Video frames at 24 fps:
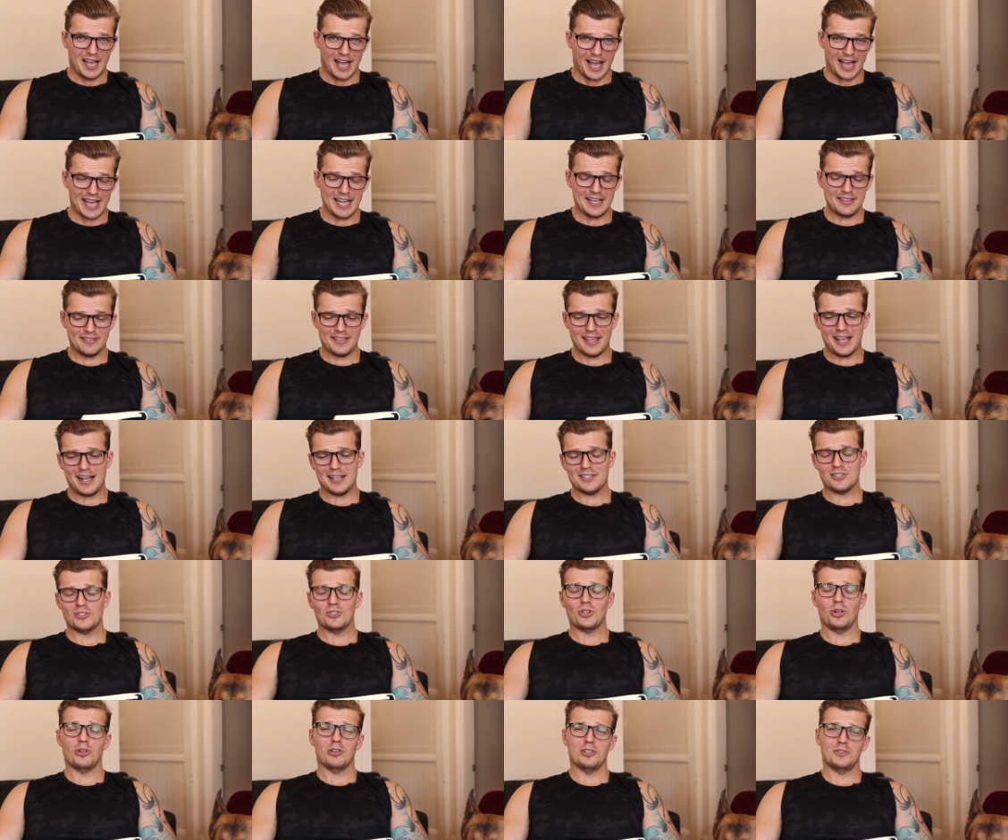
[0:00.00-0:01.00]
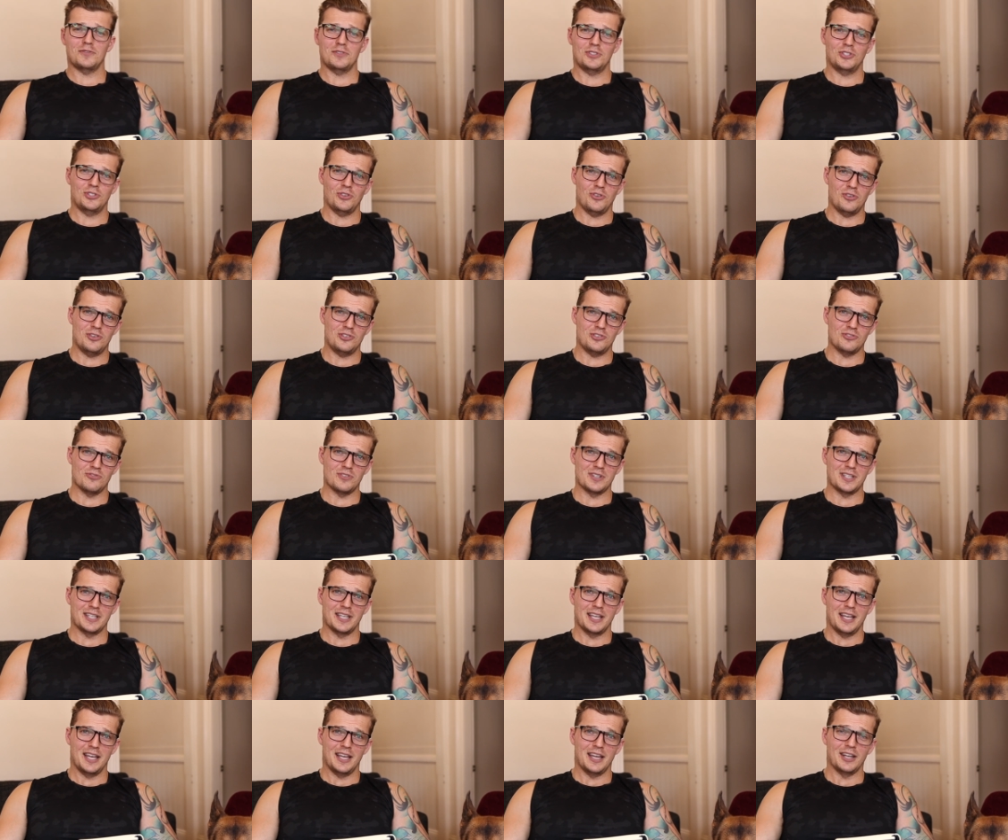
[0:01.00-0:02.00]
$8,000 for
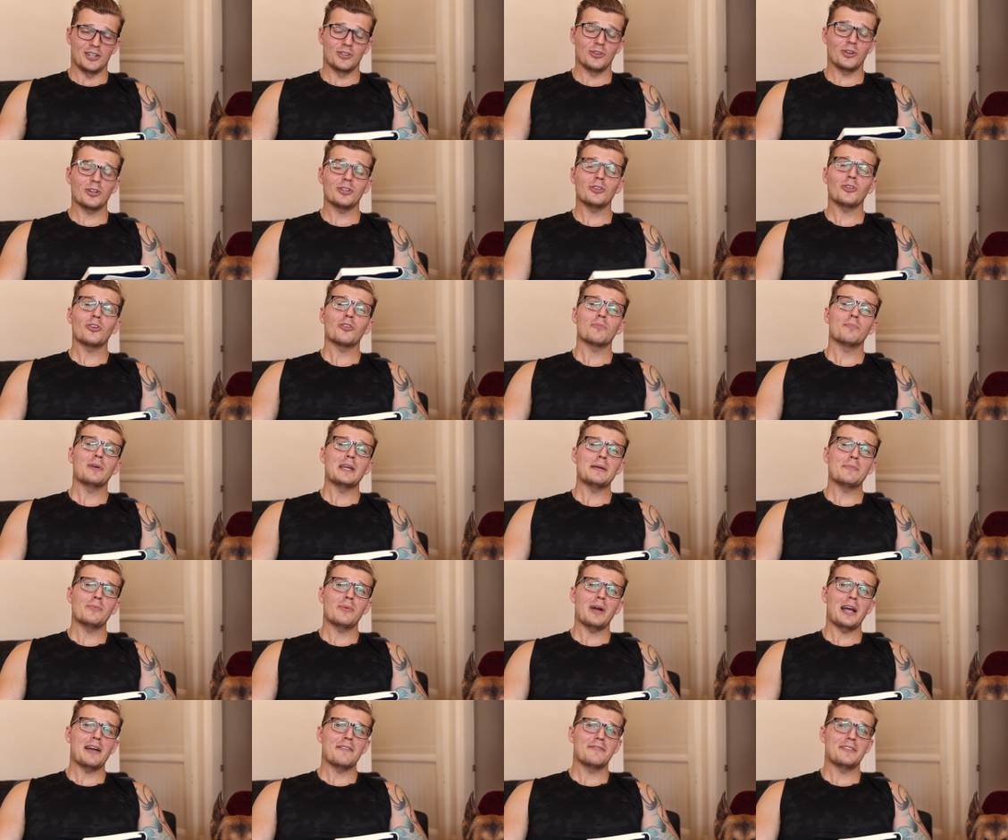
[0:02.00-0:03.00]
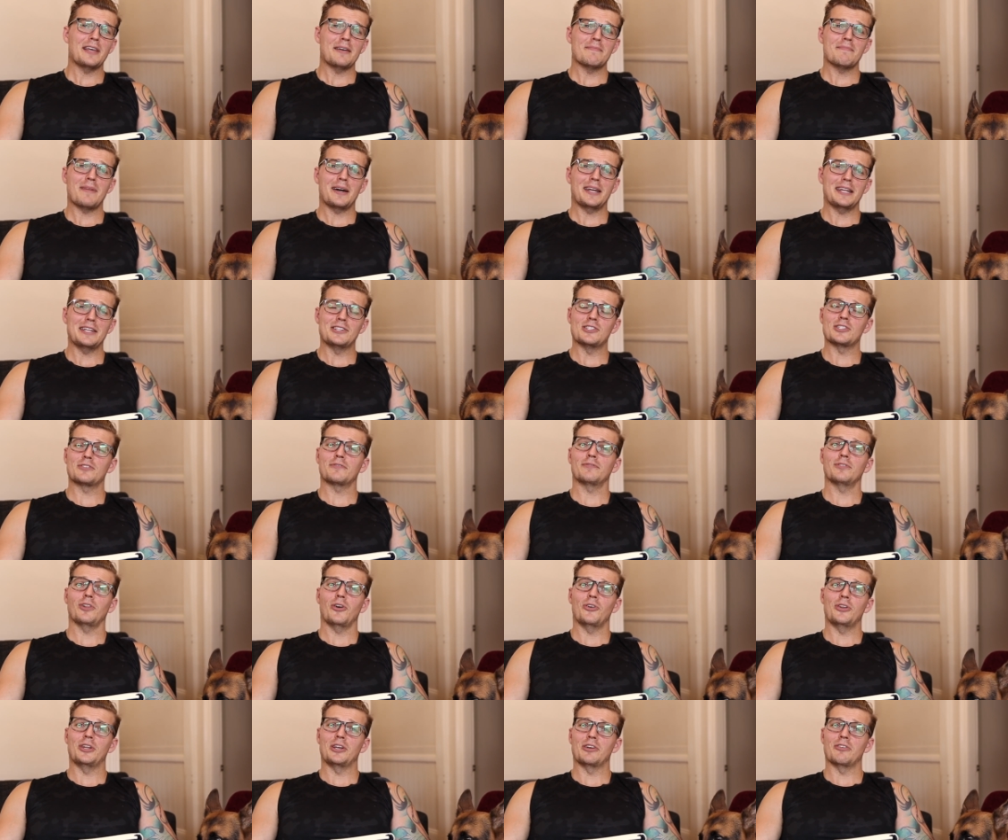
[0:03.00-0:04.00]
surgery. Not a lot of people have that money just
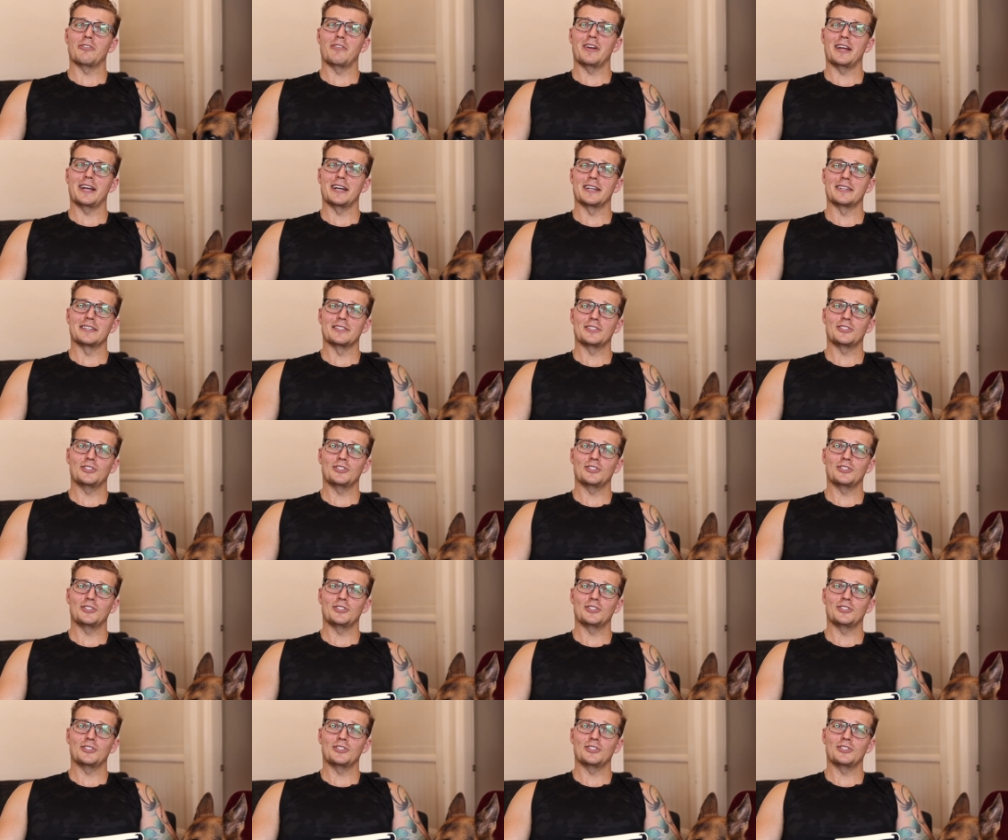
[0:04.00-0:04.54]
floating around.